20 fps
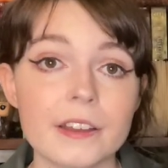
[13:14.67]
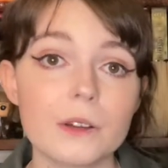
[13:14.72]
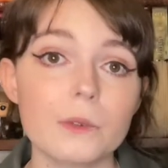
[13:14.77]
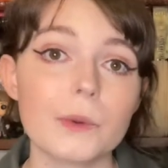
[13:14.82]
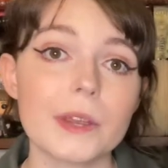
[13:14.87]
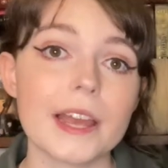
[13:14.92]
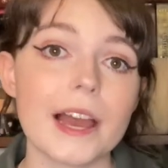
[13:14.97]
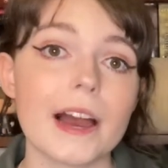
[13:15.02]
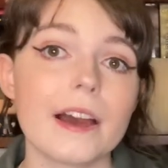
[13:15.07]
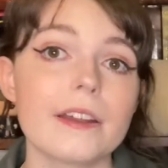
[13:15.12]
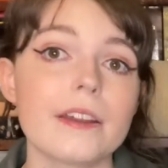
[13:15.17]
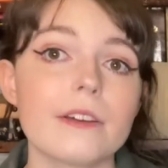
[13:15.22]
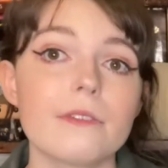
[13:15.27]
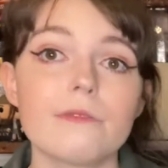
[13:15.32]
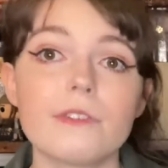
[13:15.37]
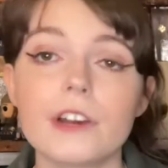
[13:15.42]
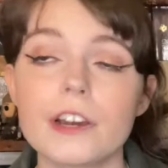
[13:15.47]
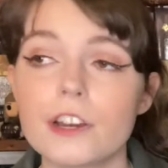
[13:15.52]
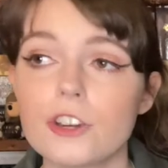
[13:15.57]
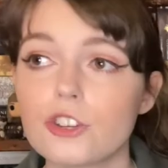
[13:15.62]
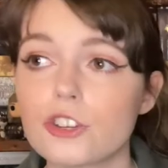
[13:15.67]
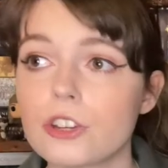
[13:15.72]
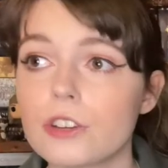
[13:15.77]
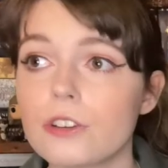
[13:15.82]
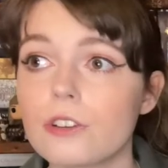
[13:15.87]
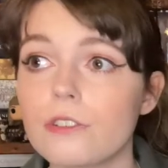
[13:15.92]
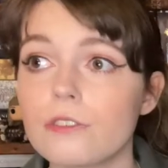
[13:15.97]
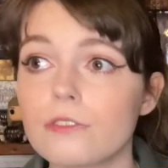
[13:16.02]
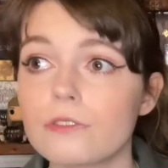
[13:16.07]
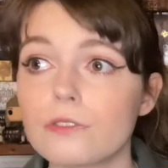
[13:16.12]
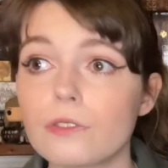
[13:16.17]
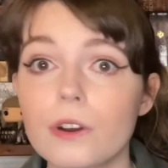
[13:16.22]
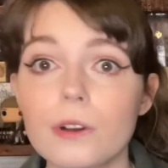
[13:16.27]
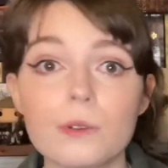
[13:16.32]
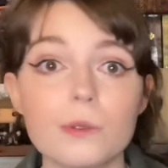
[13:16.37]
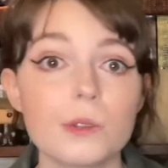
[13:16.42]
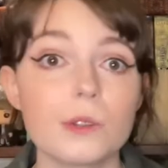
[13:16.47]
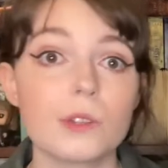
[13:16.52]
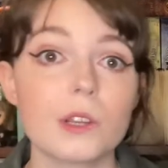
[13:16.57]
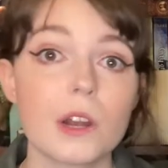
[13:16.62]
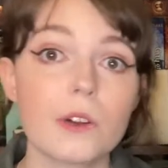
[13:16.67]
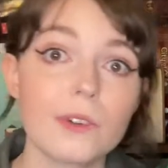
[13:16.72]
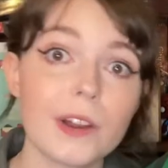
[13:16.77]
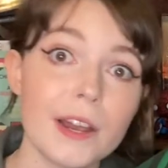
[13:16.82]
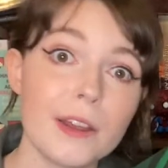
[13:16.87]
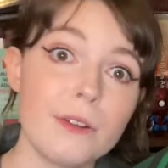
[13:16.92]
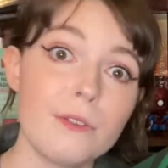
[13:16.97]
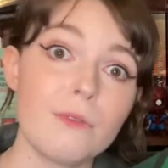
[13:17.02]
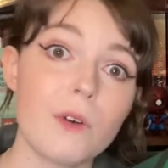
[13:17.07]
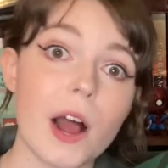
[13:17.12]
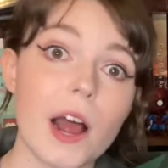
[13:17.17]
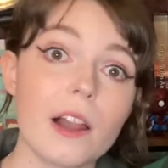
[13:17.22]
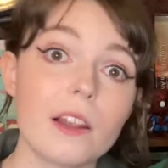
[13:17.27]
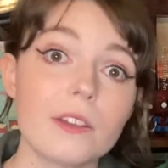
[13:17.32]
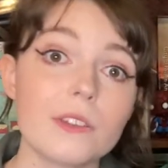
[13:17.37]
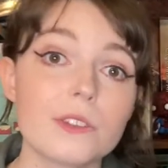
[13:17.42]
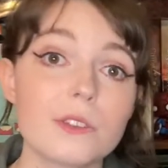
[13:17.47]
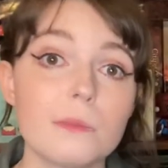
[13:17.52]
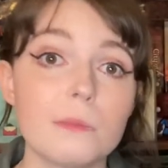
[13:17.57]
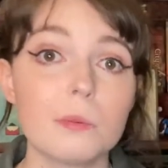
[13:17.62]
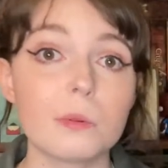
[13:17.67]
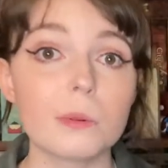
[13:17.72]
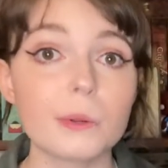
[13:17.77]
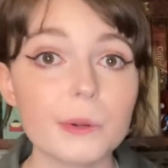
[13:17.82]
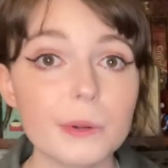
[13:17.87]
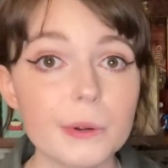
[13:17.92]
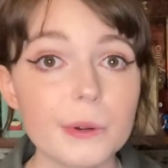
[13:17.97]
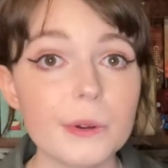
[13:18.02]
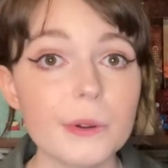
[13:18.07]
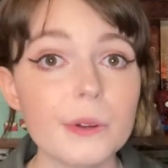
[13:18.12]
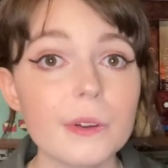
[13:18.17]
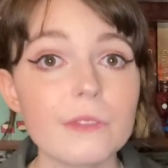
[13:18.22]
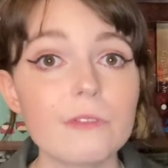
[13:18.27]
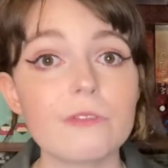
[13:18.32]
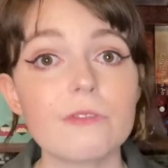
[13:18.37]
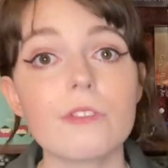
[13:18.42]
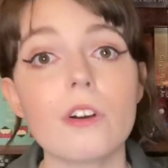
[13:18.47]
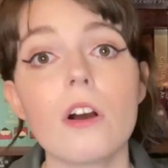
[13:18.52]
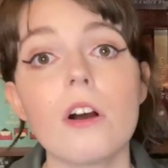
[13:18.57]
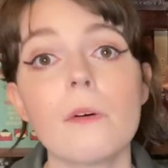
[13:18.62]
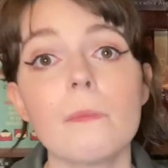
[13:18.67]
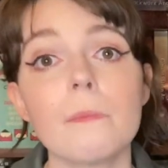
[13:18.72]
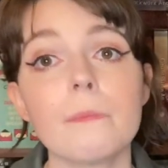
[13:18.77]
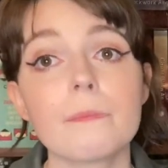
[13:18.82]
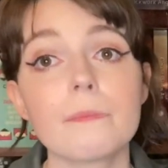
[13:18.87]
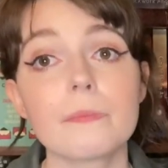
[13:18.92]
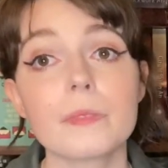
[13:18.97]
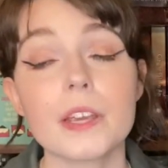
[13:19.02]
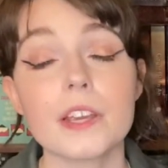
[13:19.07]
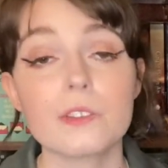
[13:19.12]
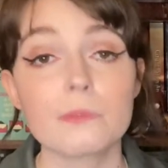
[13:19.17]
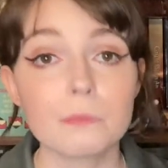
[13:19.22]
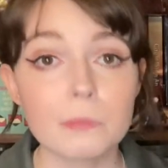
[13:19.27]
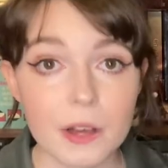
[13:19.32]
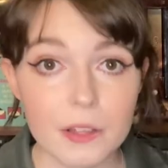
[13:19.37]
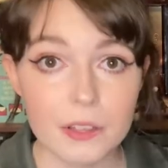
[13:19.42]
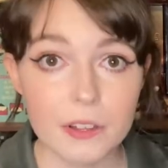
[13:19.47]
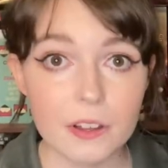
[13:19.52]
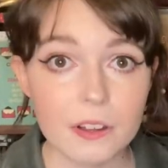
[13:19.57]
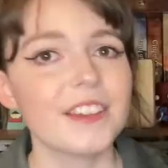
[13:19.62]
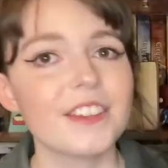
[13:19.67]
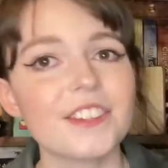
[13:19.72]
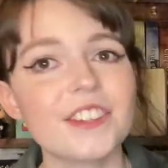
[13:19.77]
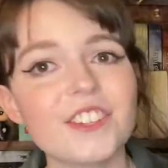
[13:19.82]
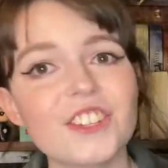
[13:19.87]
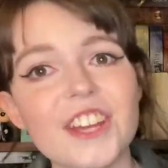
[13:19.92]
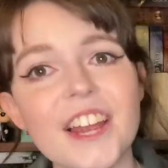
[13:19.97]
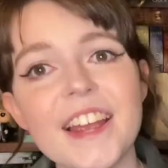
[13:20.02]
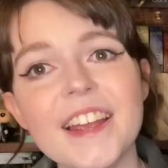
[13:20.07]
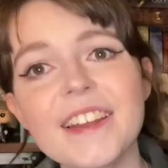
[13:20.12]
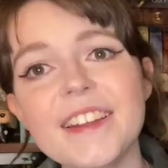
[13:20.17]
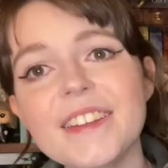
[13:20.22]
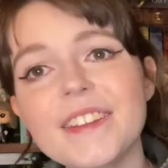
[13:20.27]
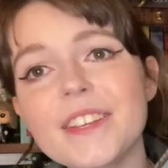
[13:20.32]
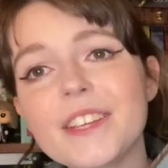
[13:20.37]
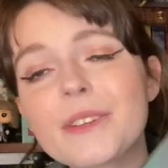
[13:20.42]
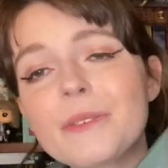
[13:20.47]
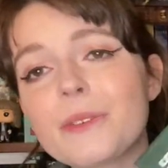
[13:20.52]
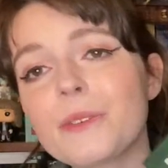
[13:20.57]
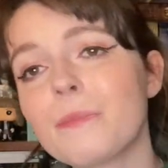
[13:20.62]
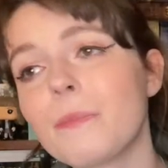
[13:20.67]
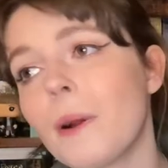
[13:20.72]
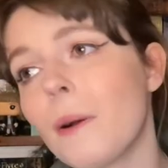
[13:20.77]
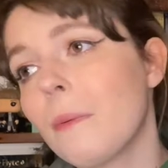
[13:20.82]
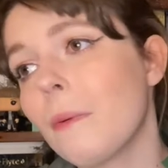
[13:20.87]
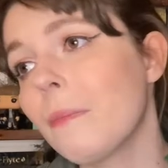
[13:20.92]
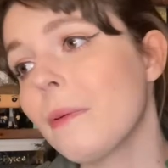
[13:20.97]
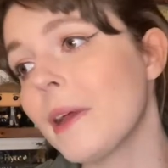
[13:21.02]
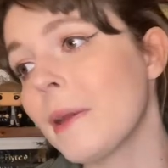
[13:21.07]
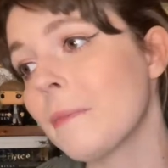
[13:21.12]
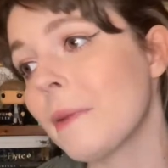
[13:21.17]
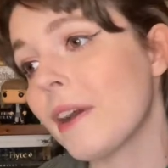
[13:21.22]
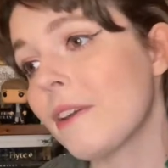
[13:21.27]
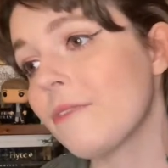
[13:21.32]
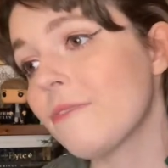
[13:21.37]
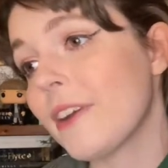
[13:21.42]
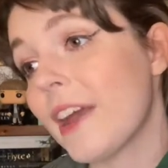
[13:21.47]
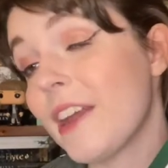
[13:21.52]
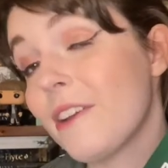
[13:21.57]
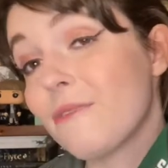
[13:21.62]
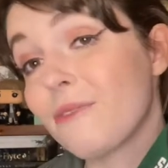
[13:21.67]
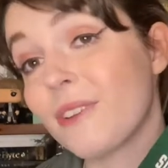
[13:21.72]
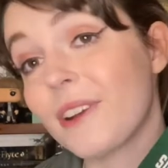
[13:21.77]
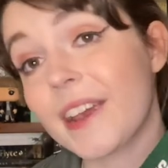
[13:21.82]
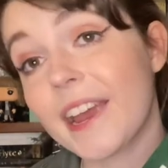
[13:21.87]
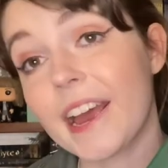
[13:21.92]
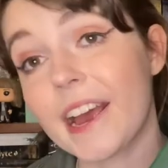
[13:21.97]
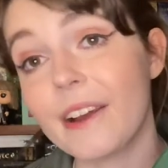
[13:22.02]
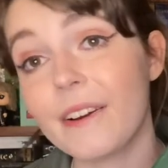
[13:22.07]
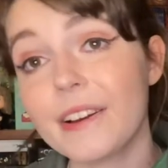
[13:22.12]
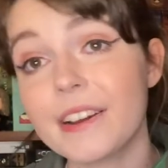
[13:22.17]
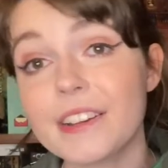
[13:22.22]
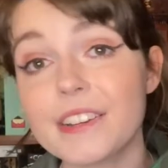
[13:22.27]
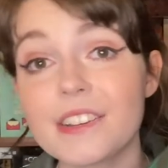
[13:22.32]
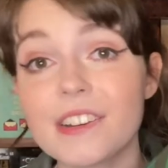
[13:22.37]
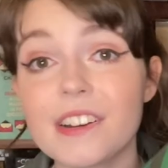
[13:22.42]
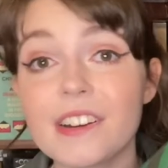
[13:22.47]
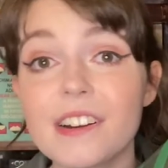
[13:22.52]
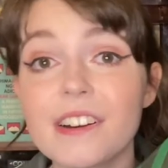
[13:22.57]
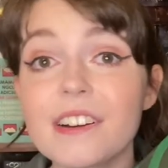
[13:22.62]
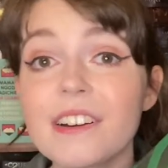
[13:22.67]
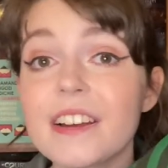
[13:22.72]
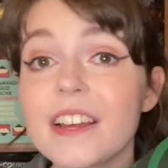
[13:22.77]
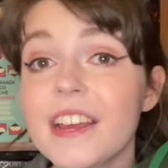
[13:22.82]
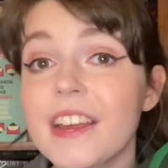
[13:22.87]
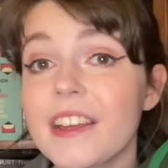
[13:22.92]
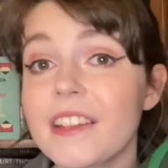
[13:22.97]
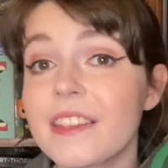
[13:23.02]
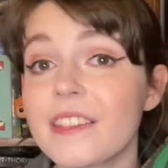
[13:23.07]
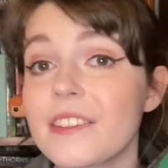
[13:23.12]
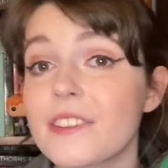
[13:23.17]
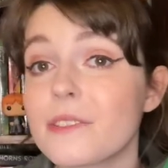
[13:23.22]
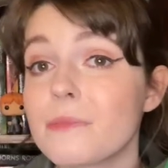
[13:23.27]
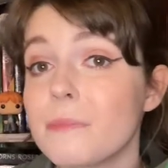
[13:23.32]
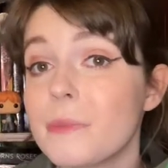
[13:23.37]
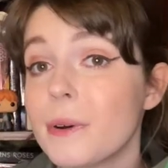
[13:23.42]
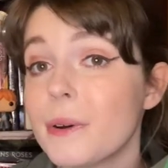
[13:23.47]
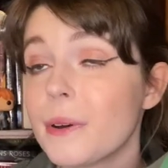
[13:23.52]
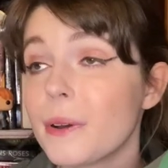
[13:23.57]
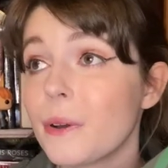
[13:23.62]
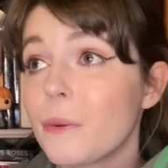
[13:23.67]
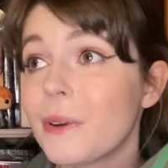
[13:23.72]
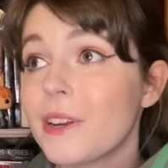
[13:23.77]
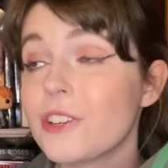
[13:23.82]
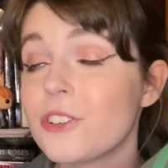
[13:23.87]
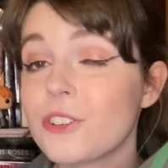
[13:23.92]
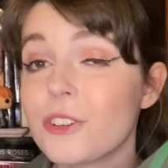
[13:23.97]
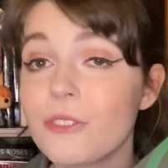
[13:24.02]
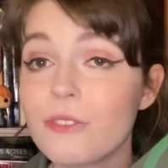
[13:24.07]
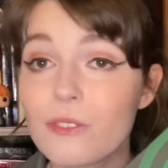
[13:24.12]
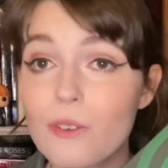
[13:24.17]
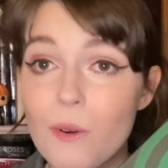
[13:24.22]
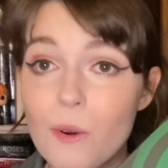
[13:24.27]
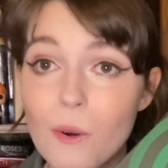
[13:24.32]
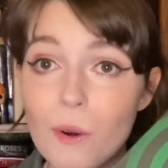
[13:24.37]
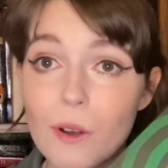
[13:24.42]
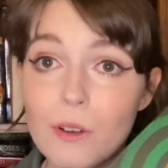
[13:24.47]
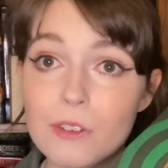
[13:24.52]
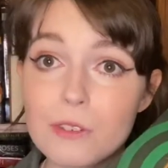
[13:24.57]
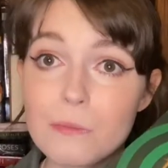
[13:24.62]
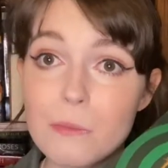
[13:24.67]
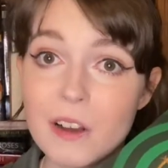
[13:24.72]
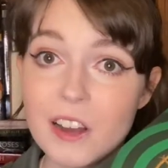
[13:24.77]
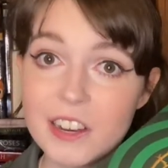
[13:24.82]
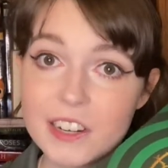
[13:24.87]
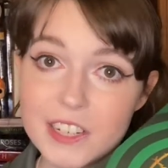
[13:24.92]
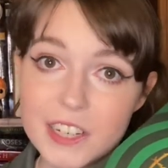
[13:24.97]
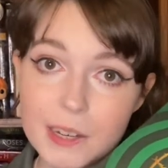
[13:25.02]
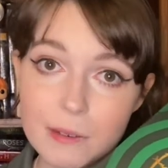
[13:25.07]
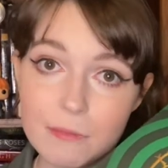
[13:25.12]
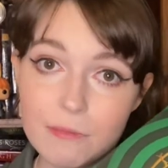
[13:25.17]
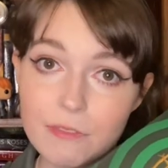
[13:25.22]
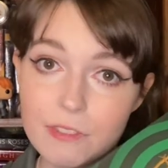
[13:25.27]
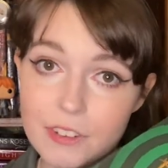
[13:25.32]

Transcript: We had a version of Roses Are Red, Violets Are Blue from his mother. Sejanus was probably my favourite character in this book, which of course marked him for